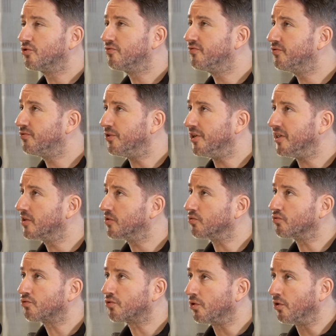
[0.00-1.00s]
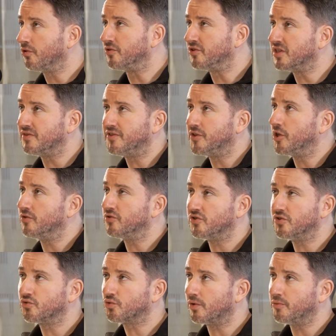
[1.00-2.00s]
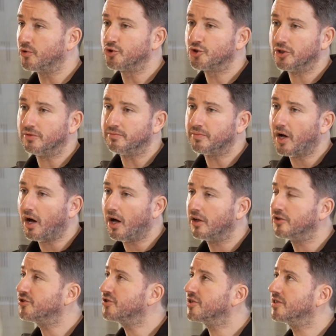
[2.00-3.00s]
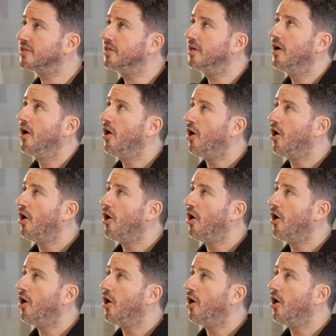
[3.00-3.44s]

fully control the dividend distribution policy,